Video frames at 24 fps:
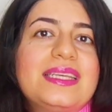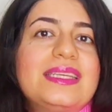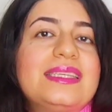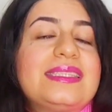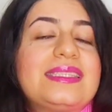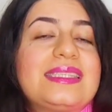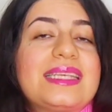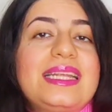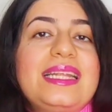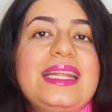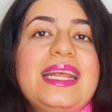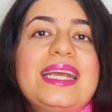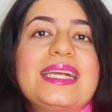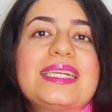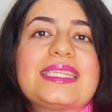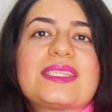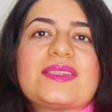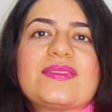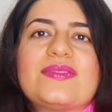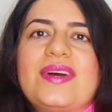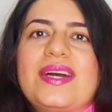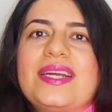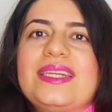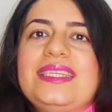The
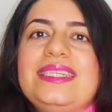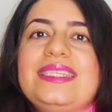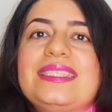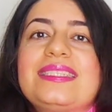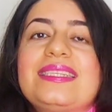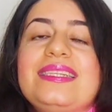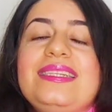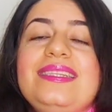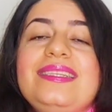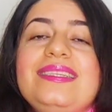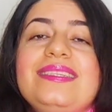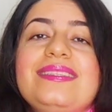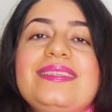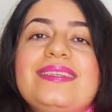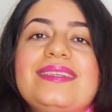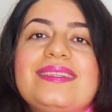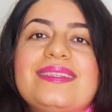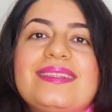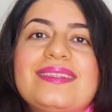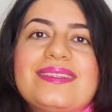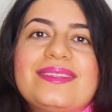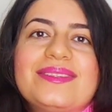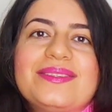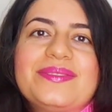next one is
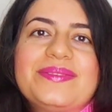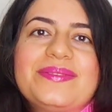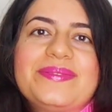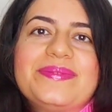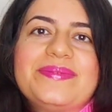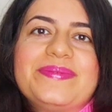little.